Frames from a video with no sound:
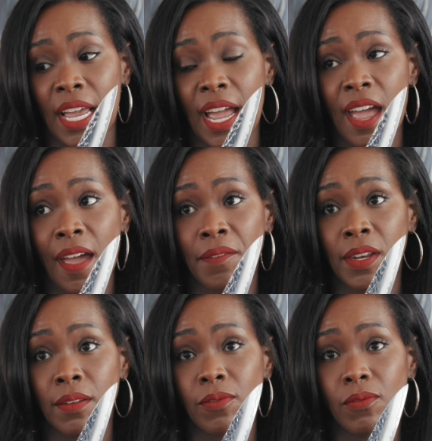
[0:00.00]
Like I
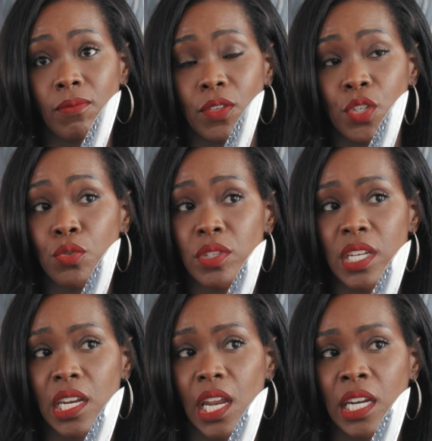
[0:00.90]
haven't used
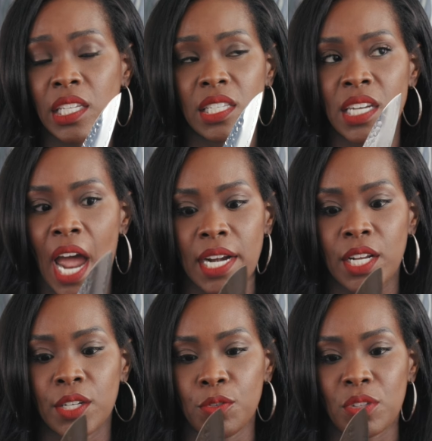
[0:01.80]
it and it's not
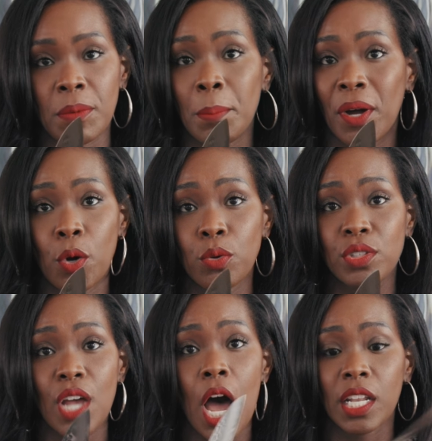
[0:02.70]
cut through something.
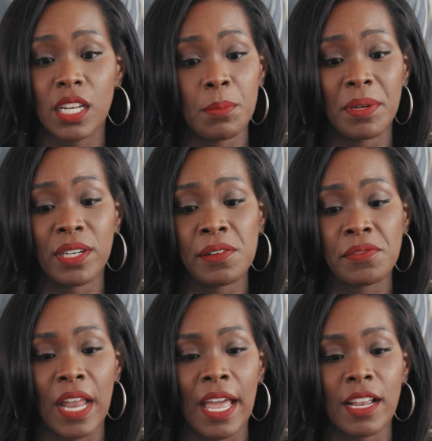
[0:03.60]
Bones, all of the
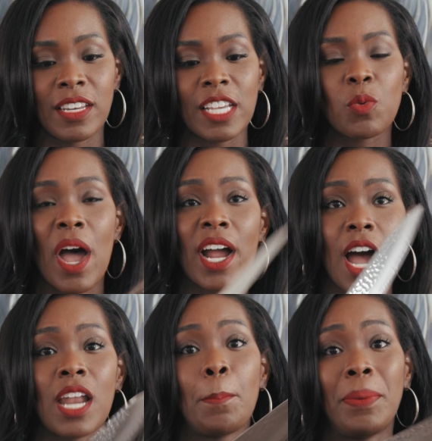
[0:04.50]
above. Like that's why I
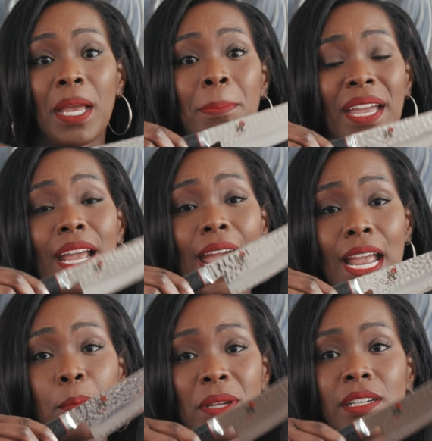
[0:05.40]
call it Big Bank
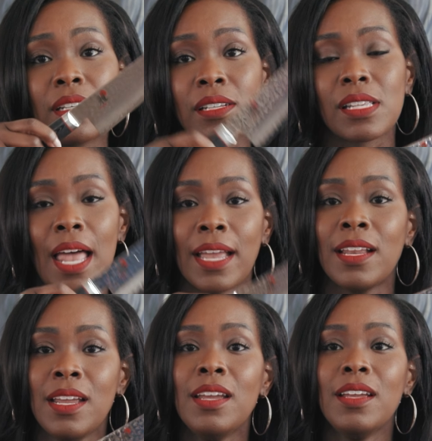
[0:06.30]
Hank, because
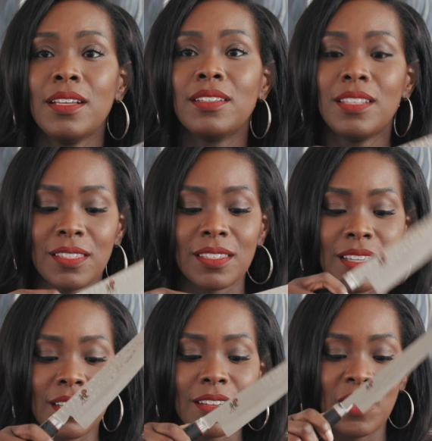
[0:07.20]
like this is
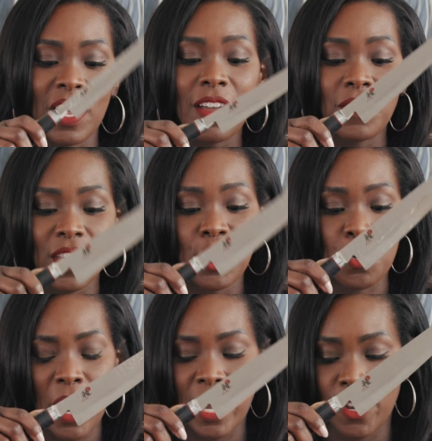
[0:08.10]
the heavy hitter
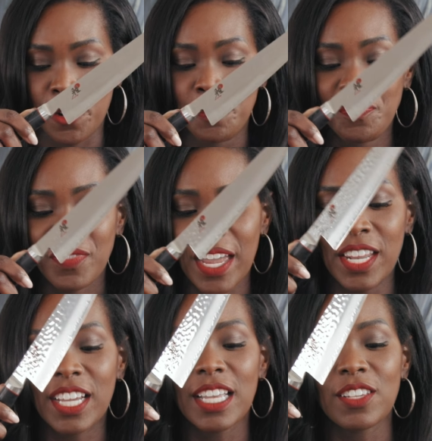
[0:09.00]
right here. And
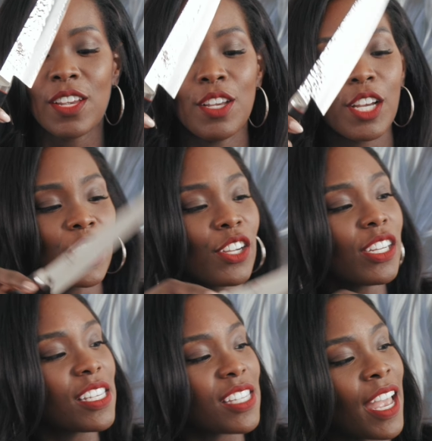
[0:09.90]
it
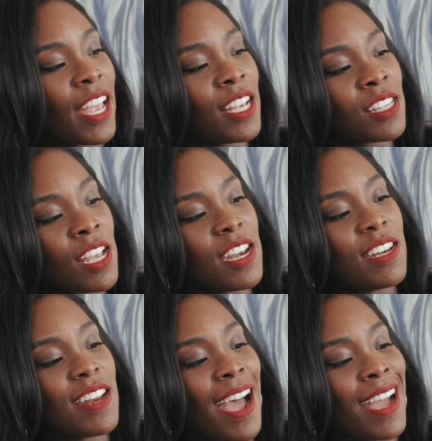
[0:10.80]
clearly says
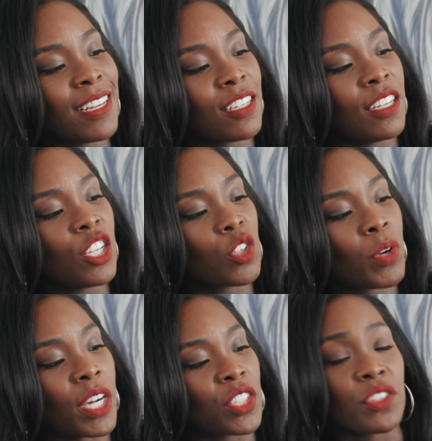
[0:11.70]
not
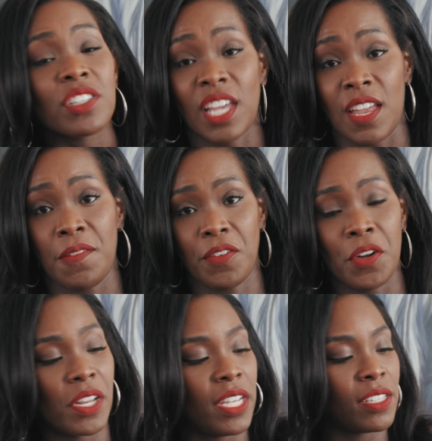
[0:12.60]
dishwasher safe
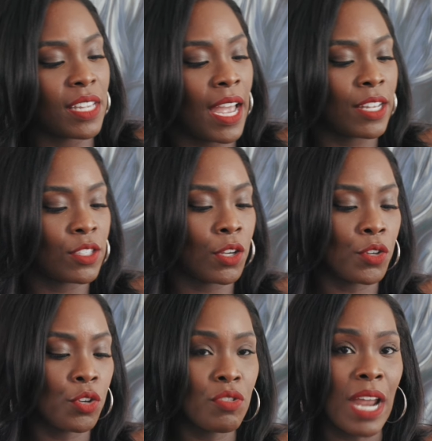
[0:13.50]
on the inside. So
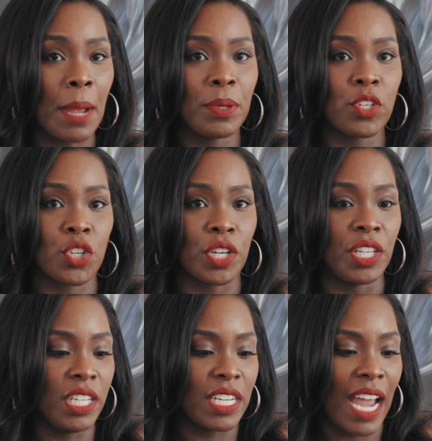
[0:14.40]
you do not put your
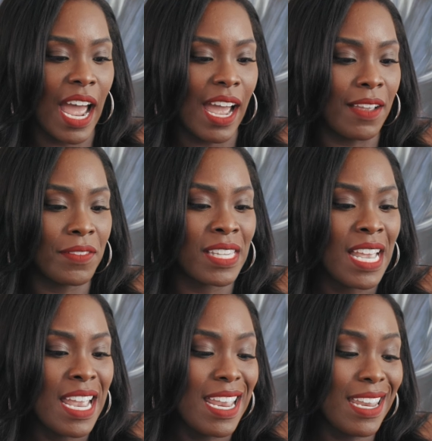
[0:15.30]
good knives
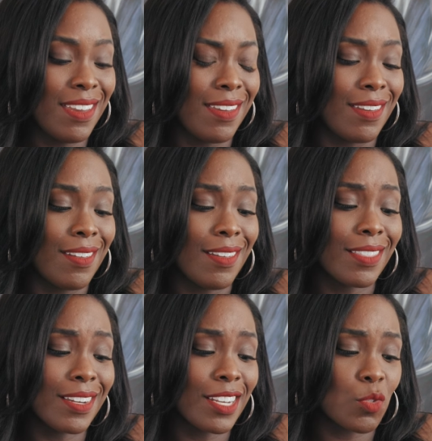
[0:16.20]
in
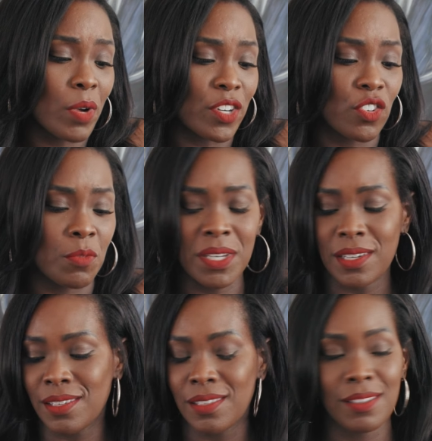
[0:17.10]
the dishwasher
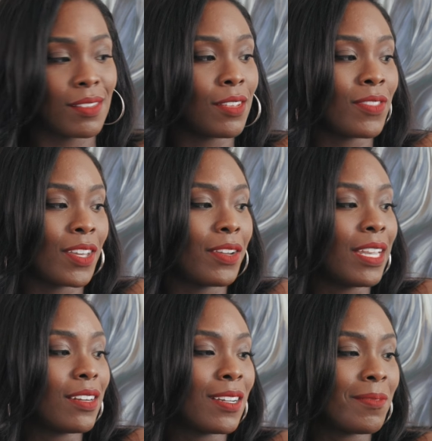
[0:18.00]
because they'll
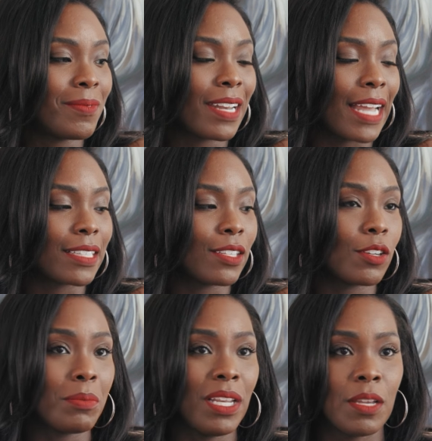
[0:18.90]
end up like the
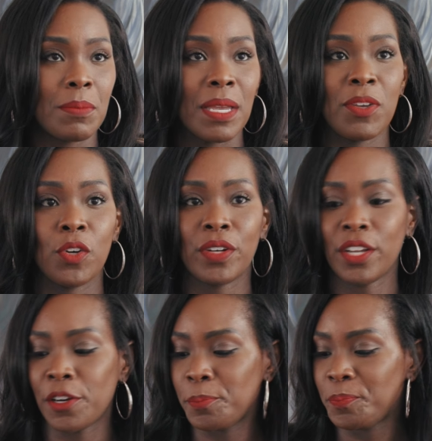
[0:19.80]
little medium baby over there.